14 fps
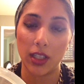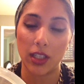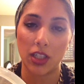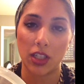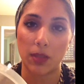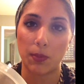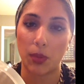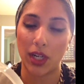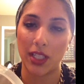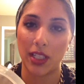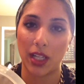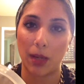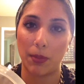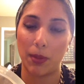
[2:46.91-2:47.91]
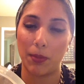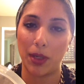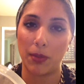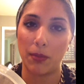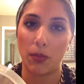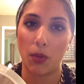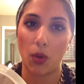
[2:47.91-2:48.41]
It just breaks it up a
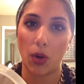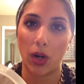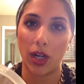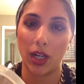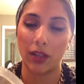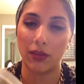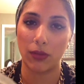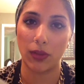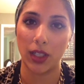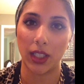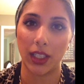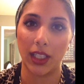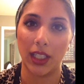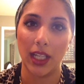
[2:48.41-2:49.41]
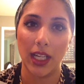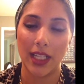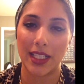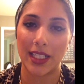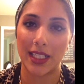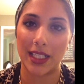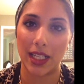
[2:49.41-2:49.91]
bit more. It really
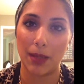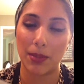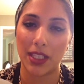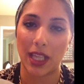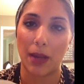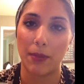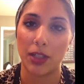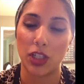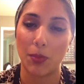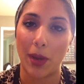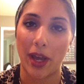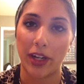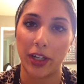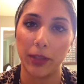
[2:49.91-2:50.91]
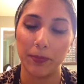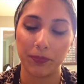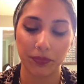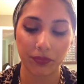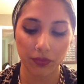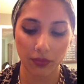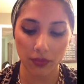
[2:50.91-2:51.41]
steeps that much better.
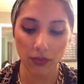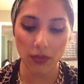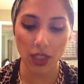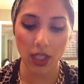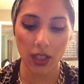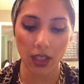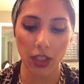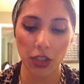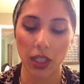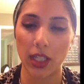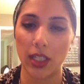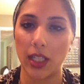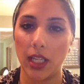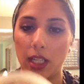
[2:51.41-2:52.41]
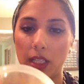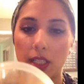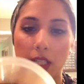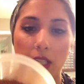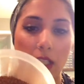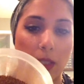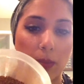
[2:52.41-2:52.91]
And then you're going to take a
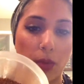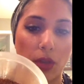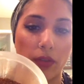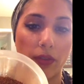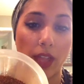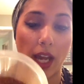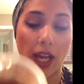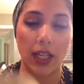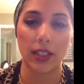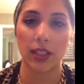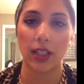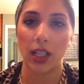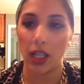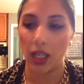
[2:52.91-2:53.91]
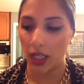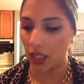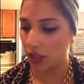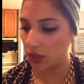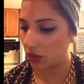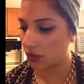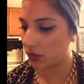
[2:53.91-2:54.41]
teaspoon of that
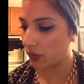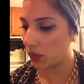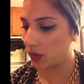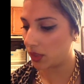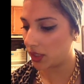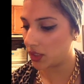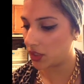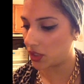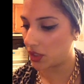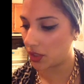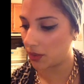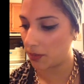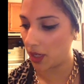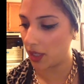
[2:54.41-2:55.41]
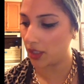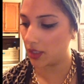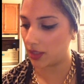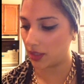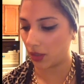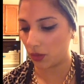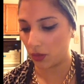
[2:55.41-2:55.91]
and you'll throw it into your mug.
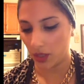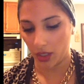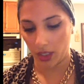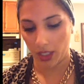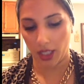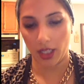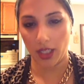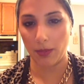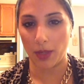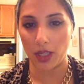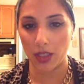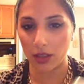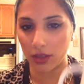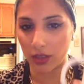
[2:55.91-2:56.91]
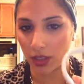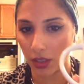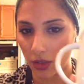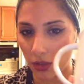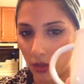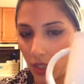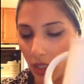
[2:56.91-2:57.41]
So any mug will
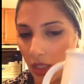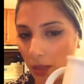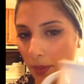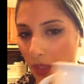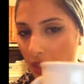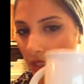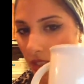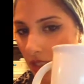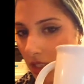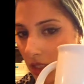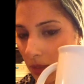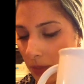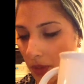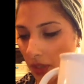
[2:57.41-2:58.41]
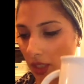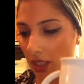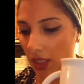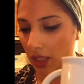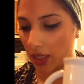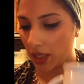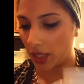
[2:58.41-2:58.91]
do. You're basically going to put it
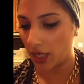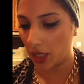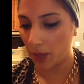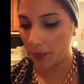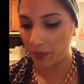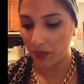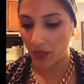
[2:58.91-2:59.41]
in there.